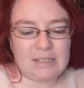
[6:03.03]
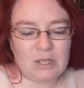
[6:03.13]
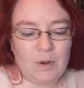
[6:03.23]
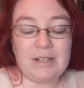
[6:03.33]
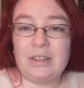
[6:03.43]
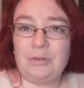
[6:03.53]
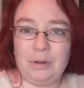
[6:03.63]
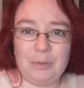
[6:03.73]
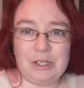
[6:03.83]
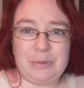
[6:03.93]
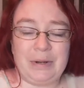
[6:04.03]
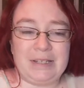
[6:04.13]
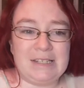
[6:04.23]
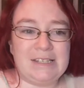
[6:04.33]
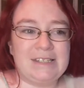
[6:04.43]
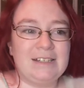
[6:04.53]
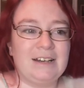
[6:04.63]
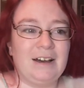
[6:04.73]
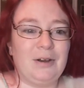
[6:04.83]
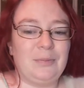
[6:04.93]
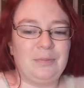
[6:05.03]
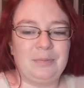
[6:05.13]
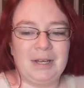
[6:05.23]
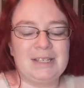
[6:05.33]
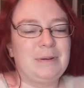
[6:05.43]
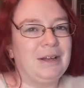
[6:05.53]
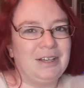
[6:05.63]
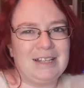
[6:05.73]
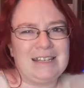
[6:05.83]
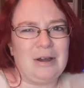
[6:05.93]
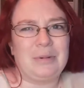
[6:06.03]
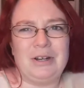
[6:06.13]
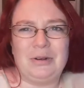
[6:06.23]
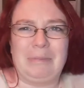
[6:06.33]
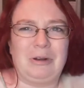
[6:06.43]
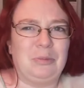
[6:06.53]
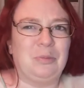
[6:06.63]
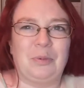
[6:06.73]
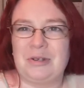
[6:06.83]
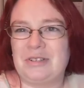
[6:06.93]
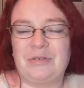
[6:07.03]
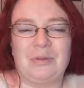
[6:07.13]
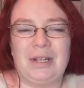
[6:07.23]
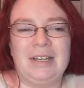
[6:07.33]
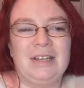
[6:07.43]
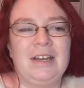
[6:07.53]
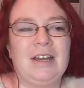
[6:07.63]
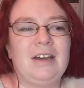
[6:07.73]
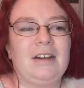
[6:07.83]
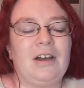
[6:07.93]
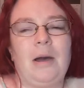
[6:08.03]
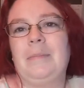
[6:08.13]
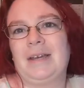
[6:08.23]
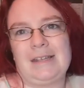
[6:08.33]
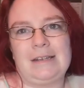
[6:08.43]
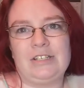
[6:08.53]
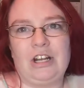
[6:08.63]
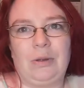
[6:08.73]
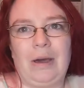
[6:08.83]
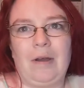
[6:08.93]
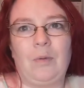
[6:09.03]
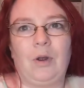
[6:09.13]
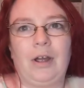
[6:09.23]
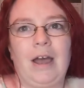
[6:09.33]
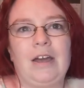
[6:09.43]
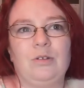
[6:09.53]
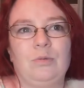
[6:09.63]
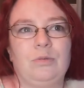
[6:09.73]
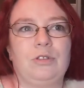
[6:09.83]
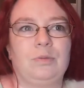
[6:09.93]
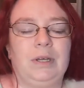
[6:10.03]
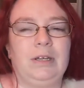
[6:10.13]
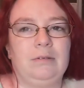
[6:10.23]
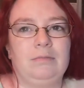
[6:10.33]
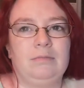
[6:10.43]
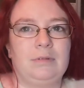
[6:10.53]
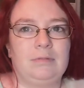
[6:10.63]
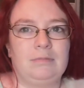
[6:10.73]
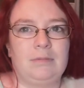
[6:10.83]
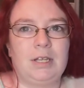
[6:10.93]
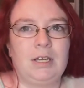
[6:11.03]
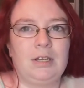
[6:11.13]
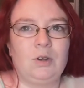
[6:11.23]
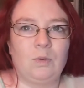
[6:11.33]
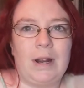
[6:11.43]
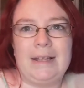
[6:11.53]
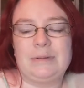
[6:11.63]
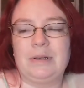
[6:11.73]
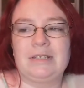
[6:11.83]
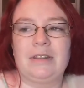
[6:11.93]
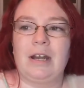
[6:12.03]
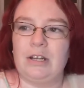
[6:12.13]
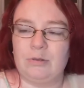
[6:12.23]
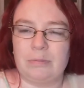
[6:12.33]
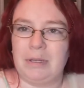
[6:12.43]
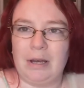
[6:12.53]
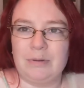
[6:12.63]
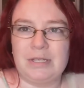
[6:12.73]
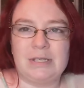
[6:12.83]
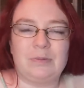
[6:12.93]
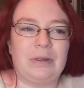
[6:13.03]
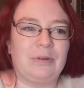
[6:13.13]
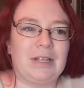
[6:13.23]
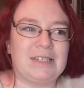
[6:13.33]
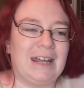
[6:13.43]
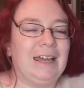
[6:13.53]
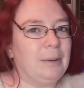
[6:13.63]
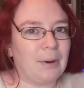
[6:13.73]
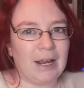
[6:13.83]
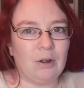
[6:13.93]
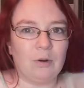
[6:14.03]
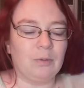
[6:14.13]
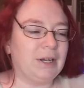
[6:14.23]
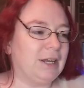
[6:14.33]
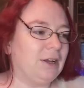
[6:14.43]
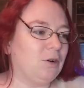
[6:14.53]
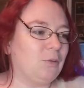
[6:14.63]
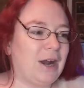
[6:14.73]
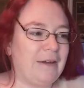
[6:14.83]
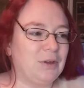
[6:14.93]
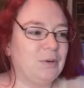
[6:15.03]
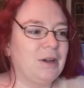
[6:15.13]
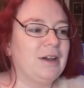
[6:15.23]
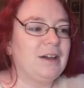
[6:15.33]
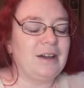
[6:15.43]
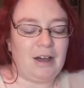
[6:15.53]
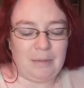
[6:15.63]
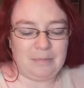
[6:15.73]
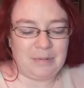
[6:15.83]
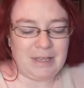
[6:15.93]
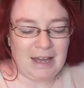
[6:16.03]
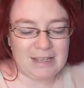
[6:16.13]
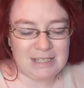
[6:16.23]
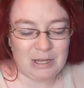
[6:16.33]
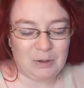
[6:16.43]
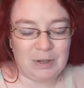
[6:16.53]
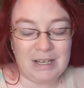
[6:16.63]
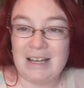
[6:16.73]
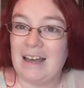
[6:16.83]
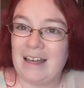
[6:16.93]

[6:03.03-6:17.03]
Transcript: So I did 3 more sprints, because really that's how I'm gonna do it. I'm gonna burst to 3. Because that is generally how I work. I do 3 writing sprints and then I do something else, whether that's taking a break or reading or what have you. But yeah, so